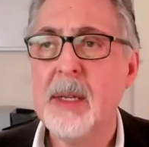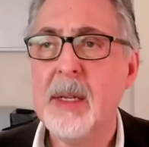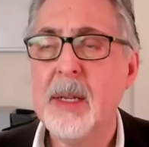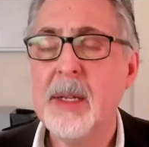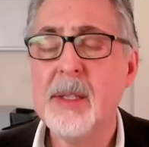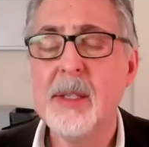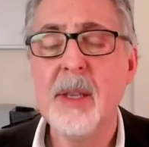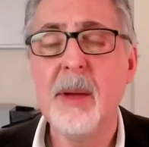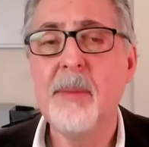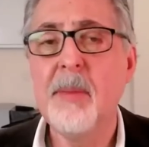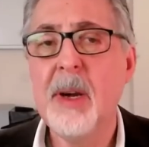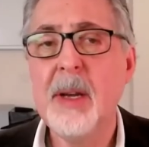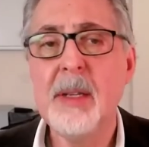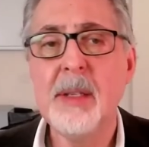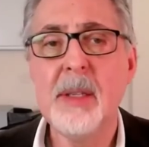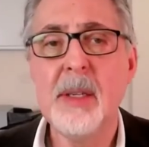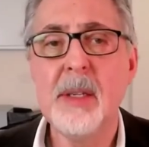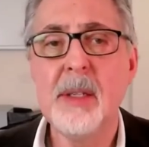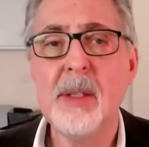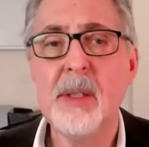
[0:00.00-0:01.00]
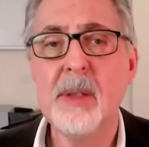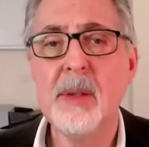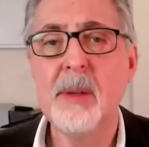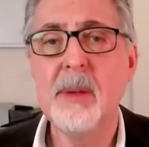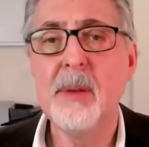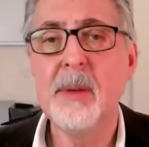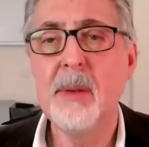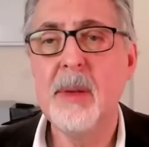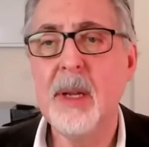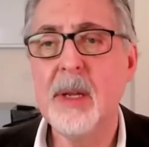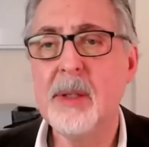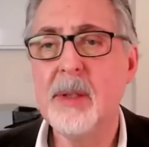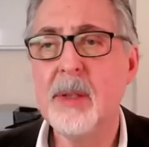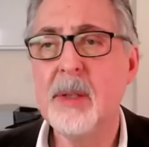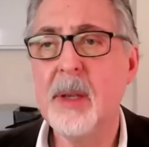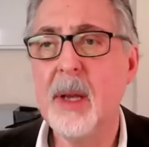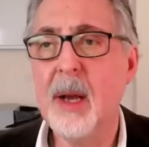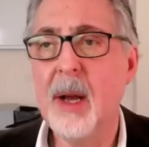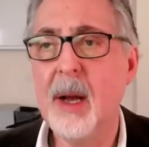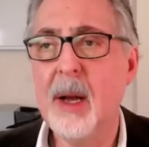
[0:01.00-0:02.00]
in some ways, it's
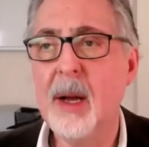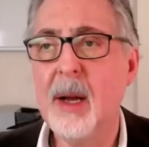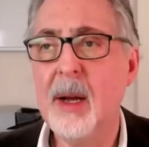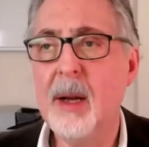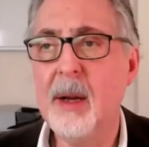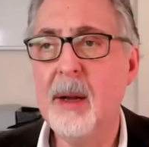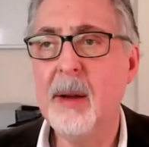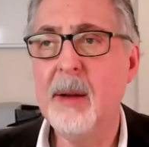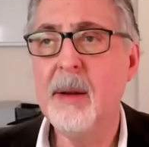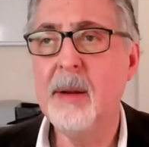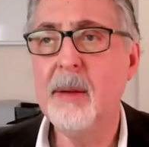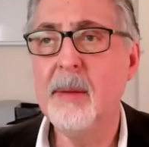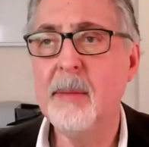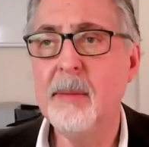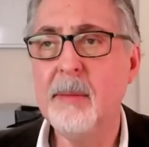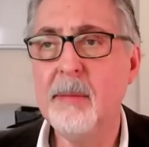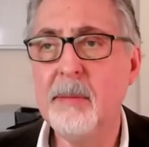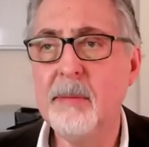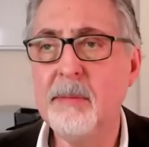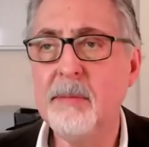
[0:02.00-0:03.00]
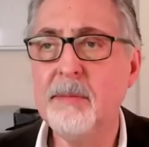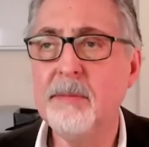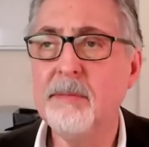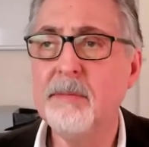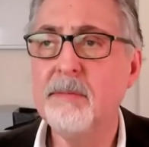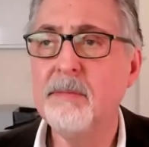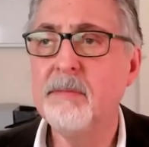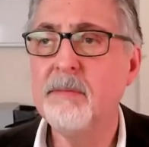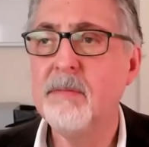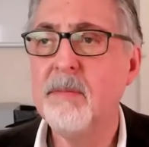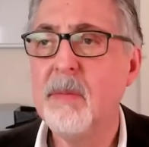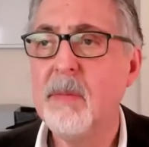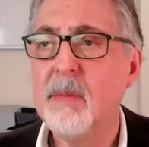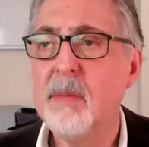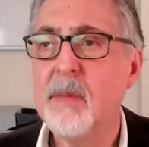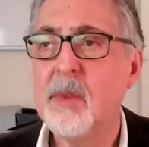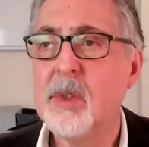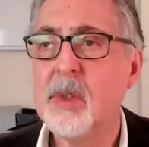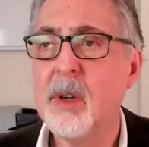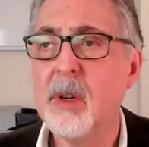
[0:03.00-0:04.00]
sort
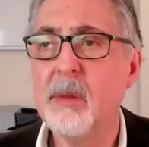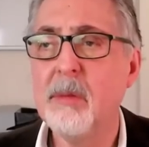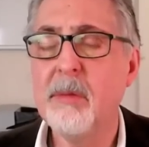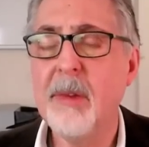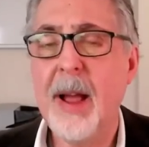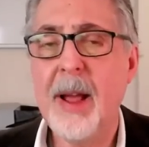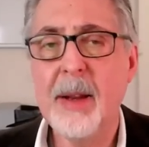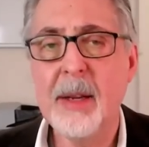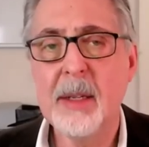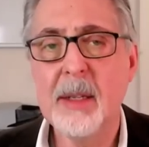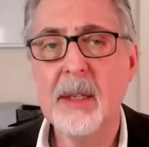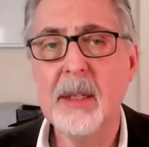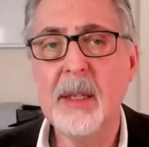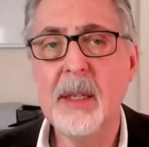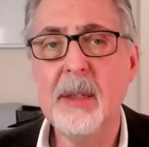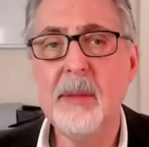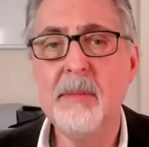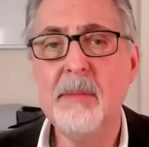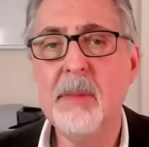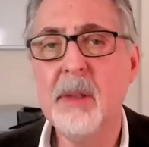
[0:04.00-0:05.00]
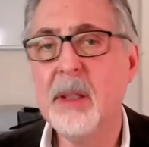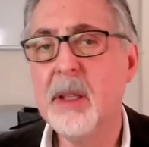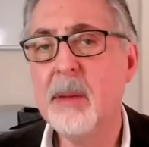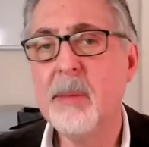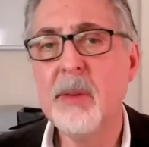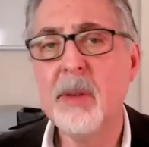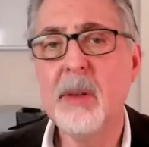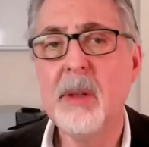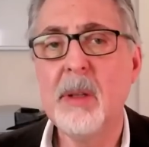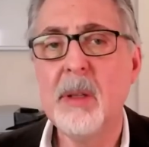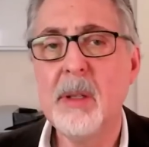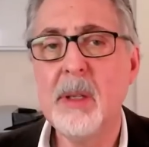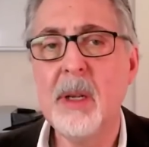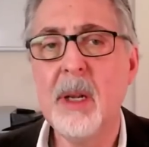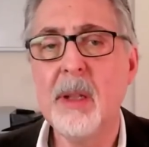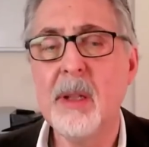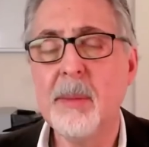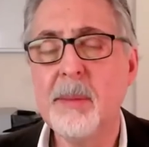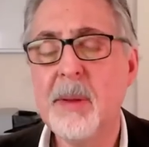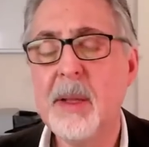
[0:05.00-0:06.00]
of radically liberal. In
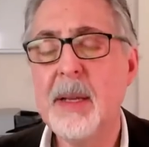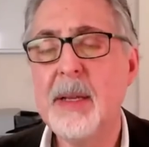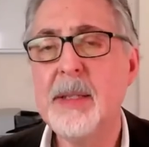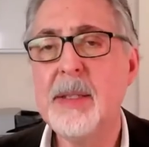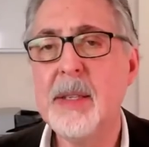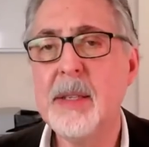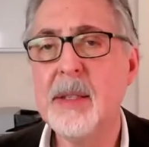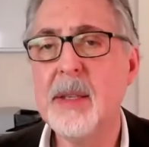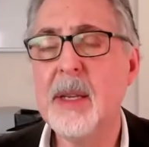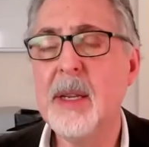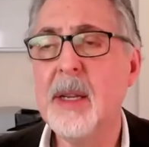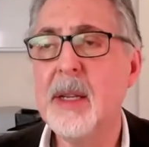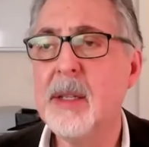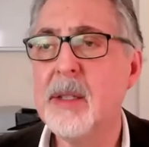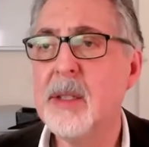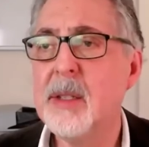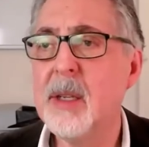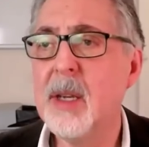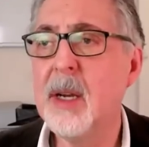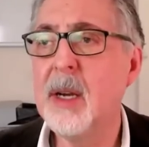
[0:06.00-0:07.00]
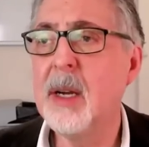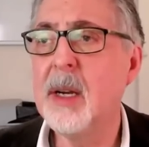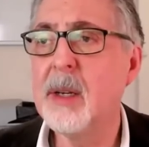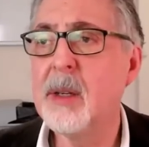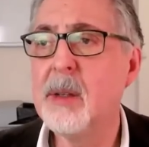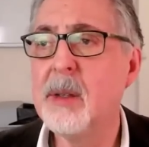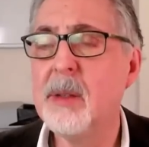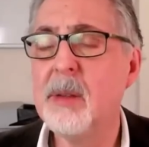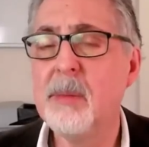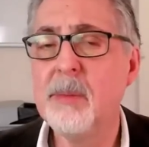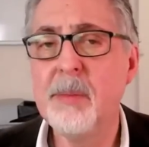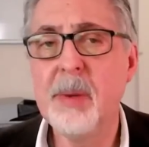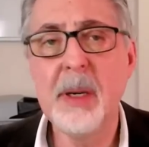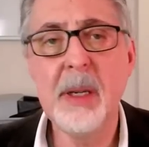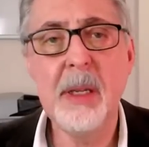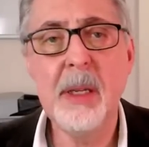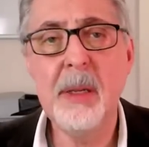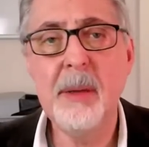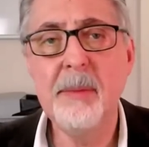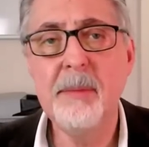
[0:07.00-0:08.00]
other places, it's
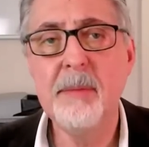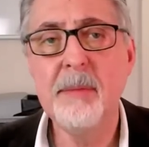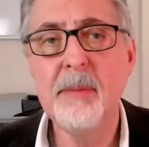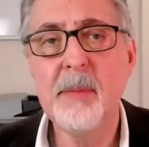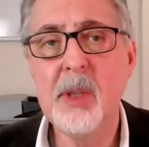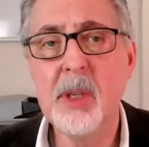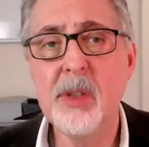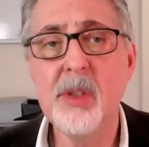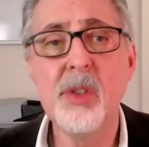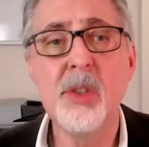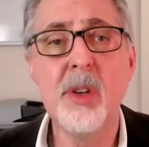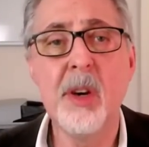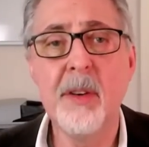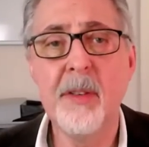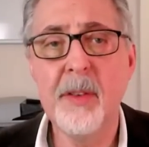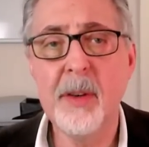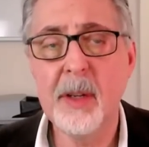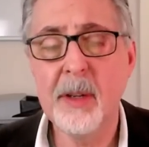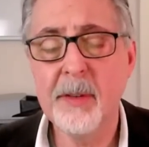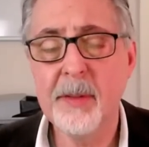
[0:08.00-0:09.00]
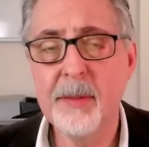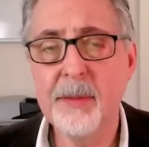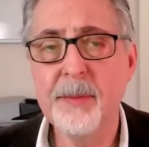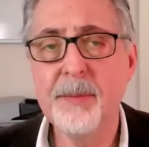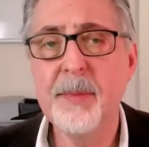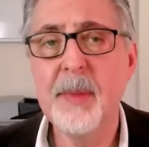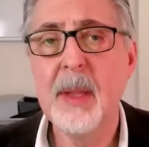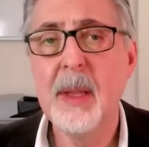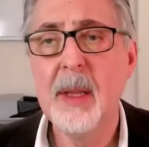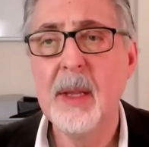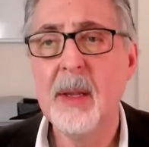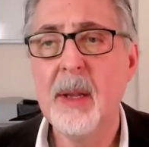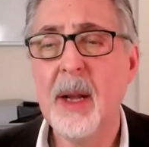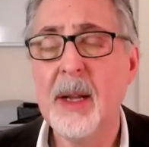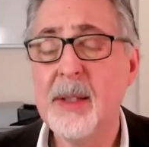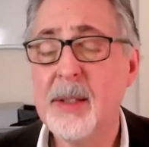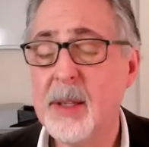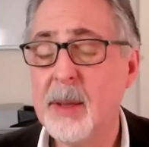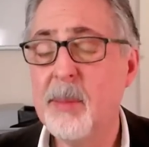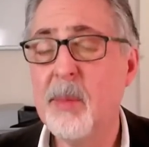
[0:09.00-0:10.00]
pretty conservative.
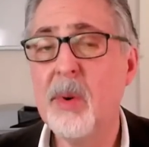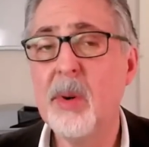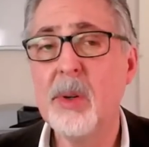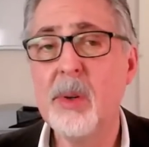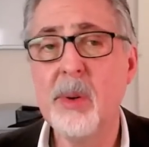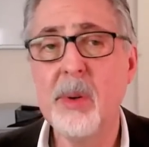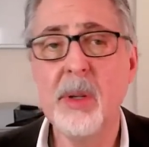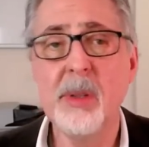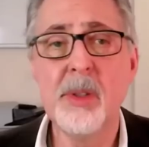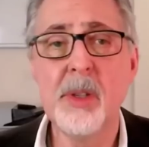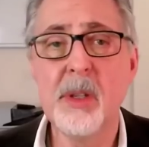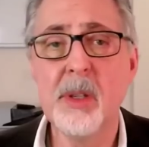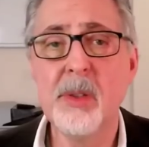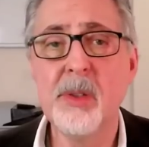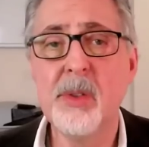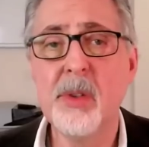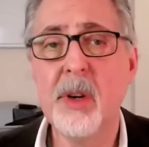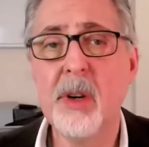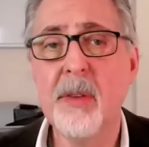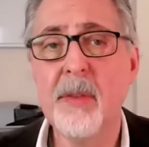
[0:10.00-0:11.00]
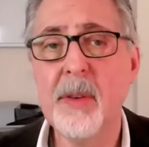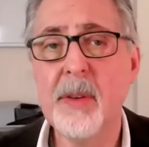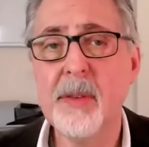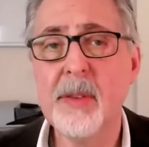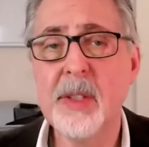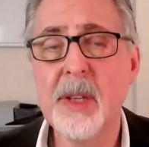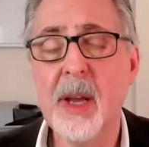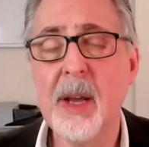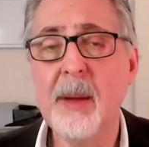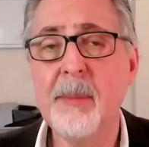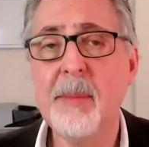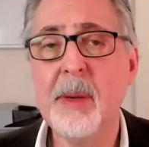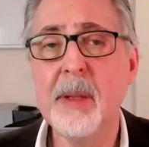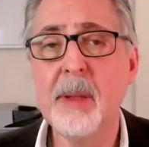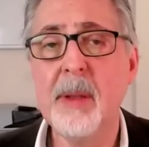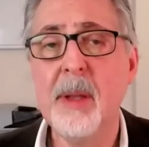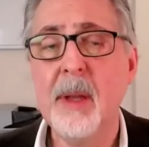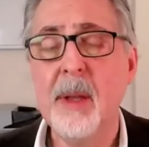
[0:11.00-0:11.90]
I'd say more towards the conservative side. But